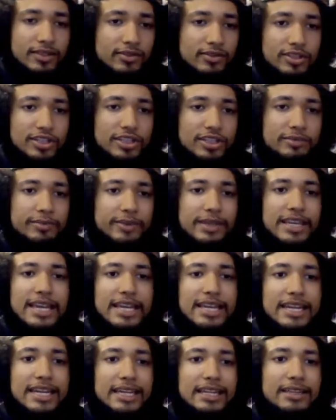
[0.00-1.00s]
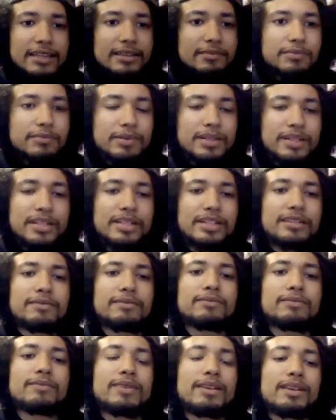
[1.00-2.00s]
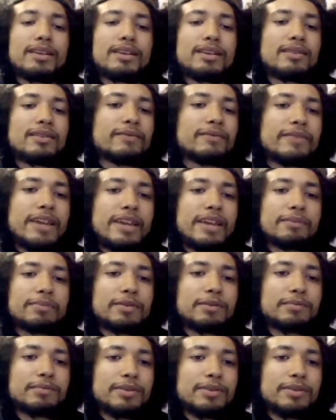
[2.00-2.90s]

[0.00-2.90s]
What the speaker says: you should be getting pretty good vapor,